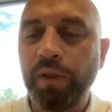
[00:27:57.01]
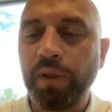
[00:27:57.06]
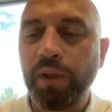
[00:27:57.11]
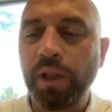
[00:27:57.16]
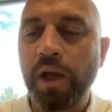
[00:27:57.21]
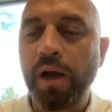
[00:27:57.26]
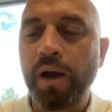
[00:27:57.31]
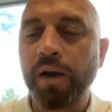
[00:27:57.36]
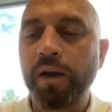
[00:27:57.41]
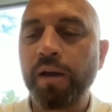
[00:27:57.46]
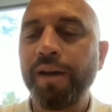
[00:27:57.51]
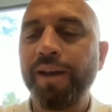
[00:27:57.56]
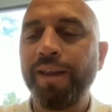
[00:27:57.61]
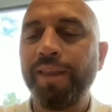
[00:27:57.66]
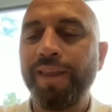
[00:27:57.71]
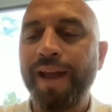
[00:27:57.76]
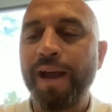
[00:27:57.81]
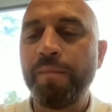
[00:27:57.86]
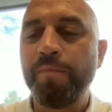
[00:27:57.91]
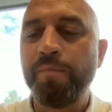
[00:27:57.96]

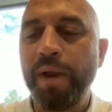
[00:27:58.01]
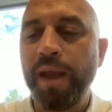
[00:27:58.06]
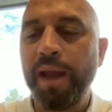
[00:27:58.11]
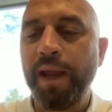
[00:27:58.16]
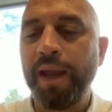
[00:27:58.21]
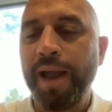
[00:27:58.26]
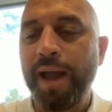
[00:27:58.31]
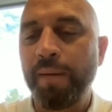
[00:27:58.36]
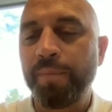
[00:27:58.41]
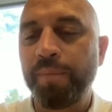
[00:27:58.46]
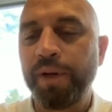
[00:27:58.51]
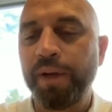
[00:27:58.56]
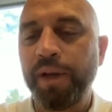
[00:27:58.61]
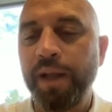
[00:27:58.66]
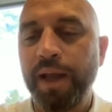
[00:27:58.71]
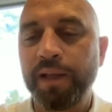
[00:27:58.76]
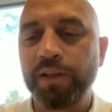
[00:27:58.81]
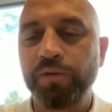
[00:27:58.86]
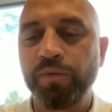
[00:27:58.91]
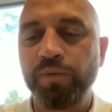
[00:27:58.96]
that may happen
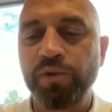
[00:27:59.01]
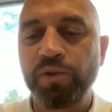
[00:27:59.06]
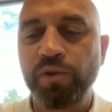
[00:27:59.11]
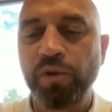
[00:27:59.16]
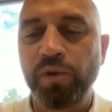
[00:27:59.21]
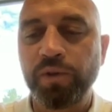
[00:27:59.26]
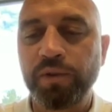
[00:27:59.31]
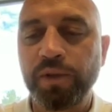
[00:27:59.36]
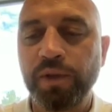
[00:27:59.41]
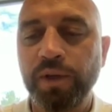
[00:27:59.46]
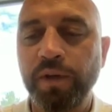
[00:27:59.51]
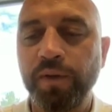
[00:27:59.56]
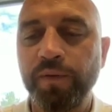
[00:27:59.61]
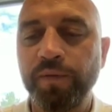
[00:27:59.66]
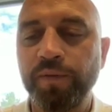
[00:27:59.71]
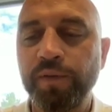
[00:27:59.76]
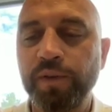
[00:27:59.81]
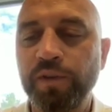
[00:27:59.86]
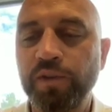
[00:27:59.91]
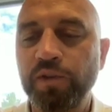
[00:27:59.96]
as a result
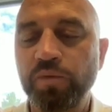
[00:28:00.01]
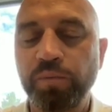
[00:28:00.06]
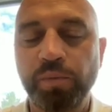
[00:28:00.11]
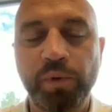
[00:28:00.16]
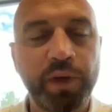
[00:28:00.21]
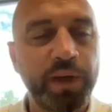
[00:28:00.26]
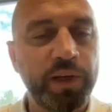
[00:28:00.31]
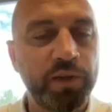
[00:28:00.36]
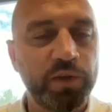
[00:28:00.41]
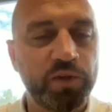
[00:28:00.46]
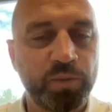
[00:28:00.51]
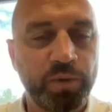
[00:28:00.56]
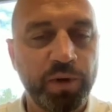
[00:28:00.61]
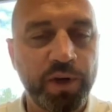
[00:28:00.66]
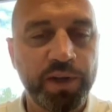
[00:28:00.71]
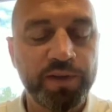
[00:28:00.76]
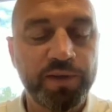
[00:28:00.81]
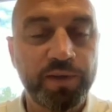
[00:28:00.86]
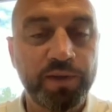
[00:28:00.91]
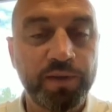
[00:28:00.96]
of splitting
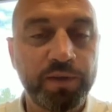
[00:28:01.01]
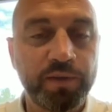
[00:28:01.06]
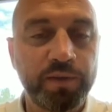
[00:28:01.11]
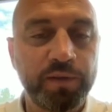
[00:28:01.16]
sprints?